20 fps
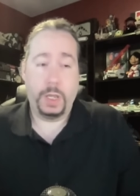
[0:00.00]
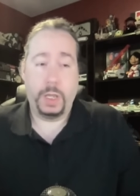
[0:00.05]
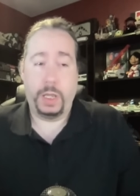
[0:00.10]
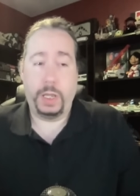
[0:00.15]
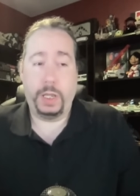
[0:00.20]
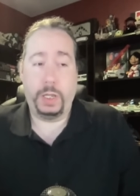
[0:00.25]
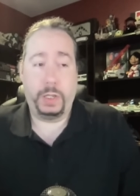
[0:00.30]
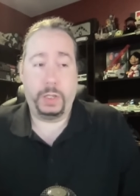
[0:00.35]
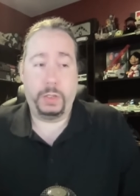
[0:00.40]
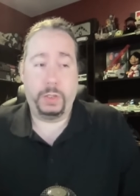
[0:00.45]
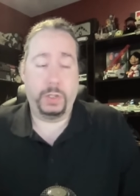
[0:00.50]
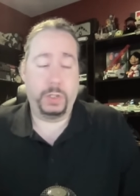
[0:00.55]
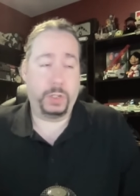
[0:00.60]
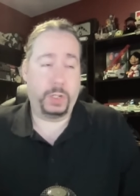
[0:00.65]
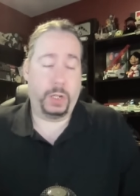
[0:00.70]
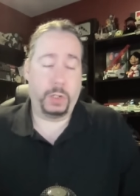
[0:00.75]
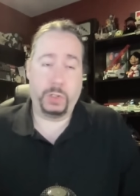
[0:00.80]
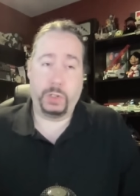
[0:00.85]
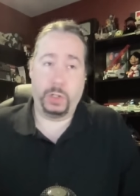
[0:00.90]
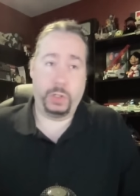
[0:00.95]
He
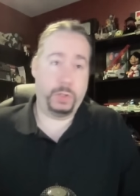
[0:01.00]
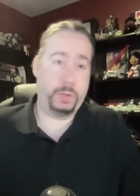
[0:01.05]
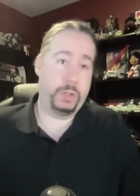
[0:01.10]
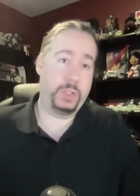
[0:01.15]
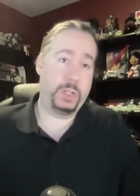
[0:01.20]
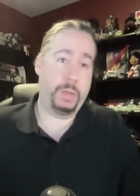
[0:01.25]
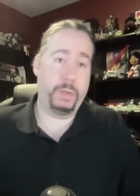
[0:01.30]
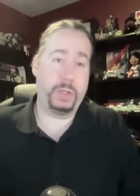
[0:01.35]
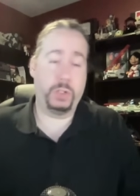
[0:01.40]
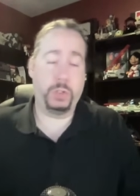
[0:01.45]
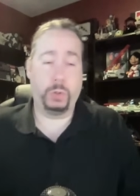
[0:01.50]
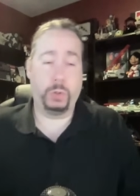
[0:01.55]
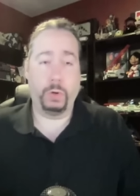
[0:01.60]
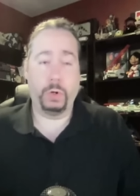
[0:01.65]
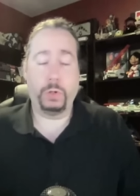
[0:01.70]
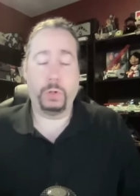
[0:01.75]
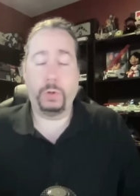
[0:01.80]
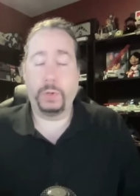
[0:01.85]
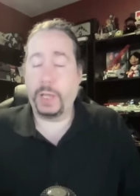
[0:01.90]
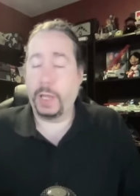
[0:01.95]
discussed his, some
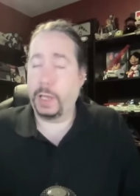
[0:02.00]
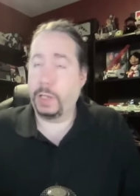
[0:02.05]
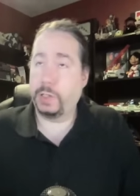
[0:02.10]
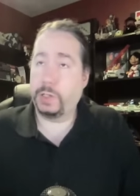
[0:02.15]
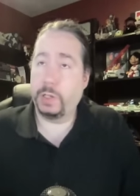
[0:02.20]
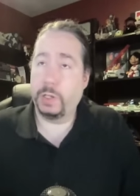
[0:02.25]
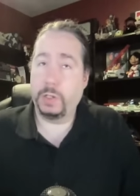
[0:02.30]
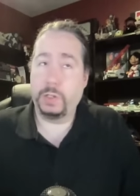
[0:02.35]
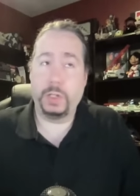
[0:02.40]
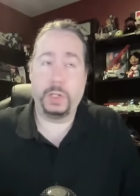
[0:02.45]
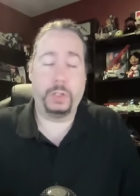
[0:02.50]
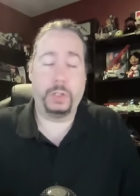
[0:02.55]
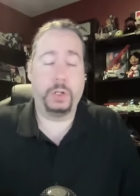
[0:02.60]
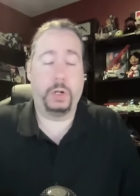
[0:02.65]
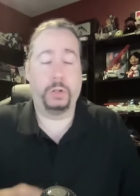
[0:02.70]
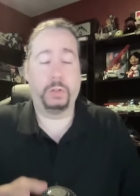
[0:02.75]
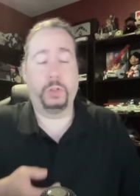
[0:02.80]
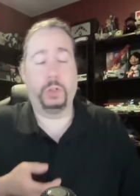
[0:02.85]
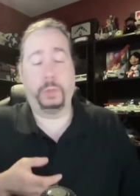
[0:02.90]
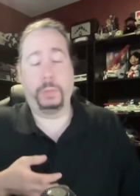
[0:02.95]
historical cases. He
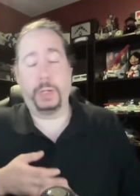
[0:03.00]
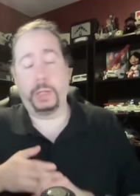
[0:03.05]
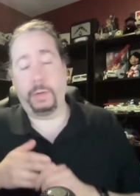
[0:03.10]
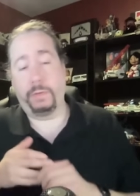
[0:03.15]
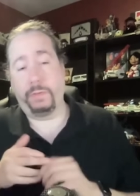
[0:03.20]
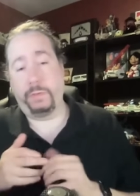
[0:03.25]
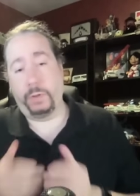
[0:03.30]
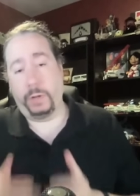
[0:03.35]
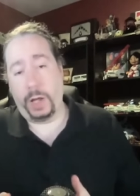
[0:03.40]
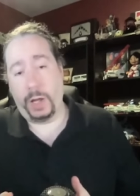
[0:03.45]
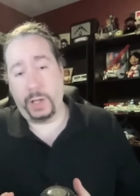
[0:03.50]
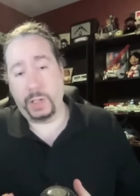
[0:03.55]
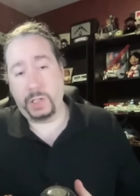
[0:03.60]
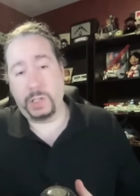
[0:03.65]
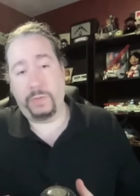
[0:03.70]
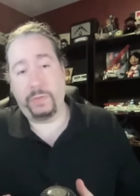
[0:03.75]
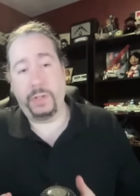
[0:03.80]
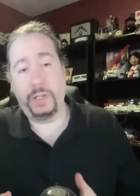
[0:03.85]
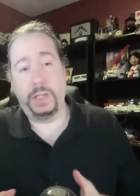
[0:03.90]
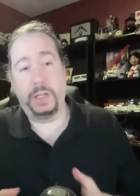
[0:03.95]
talked a little about the
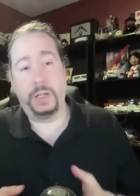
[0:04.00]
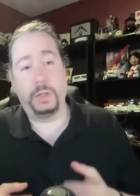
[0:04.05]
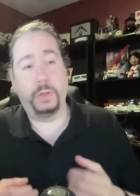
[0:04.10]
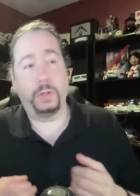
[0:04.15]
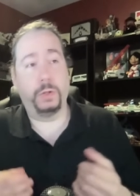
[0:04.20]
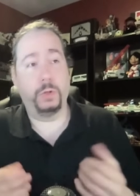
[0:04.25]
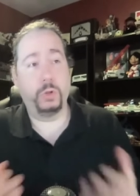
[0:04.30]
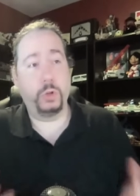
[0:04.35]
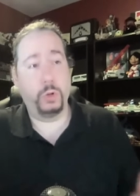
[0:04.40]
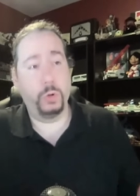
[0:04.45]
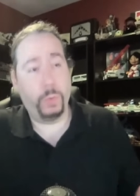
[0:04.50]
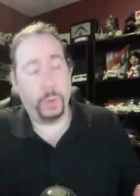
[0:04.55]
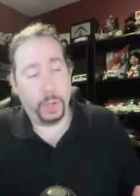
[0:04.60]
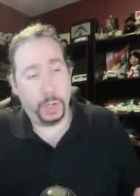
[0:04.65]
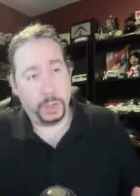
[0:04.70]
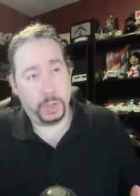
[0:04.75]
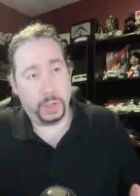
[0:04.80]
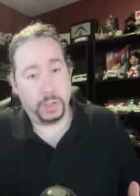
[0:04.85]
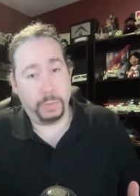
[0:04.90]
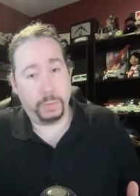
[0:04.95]
philosophy and the
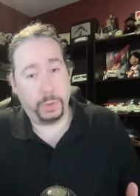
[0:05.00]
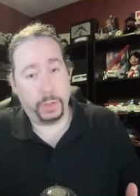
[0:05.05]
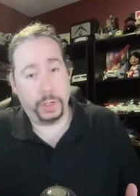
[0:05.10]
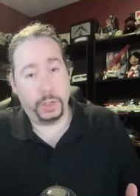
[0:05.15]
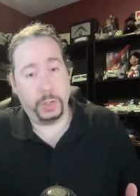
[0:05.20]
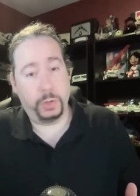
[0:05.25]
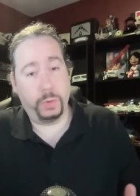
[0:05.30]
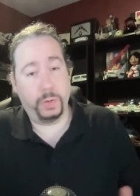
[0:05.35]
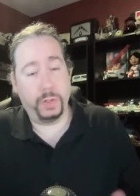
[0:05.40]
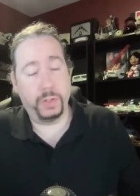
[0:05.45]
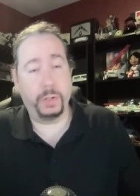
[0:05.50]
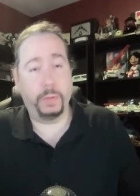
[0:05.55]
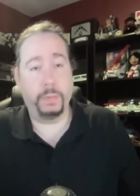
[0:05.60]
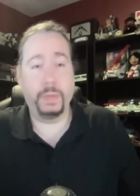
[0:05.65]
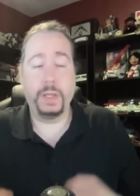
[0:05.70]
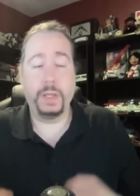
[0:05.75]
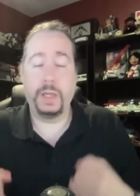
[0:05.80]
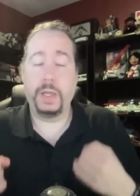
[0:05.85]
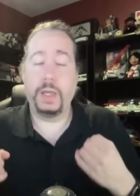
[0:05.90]
nuances of plagiarism,